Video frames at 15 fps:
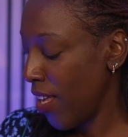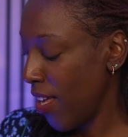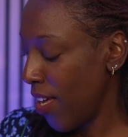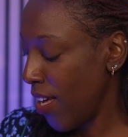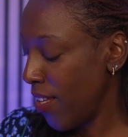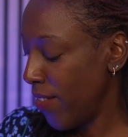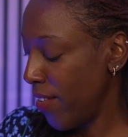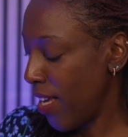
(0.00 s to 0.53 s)

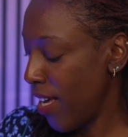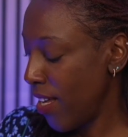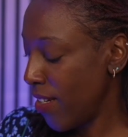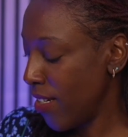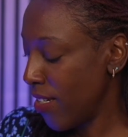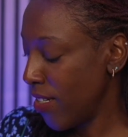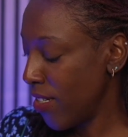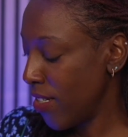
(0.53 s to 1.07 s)
And
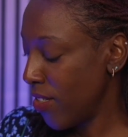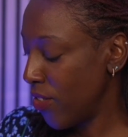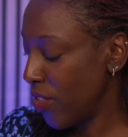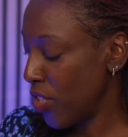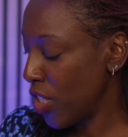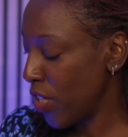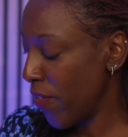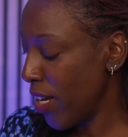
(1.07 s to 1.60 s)
then,
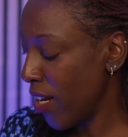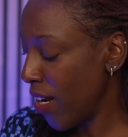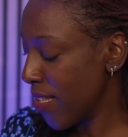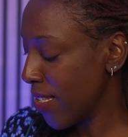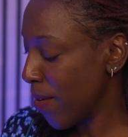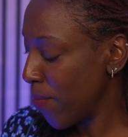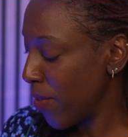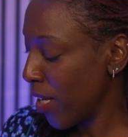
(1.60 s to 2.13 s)
did you realise
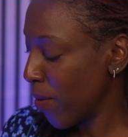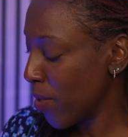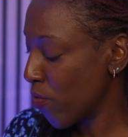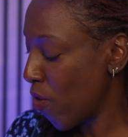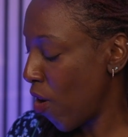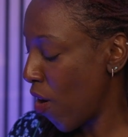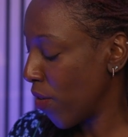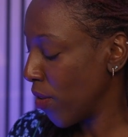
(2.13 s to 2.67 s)
something was
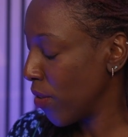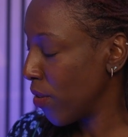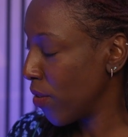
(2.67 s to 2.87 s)
wrong?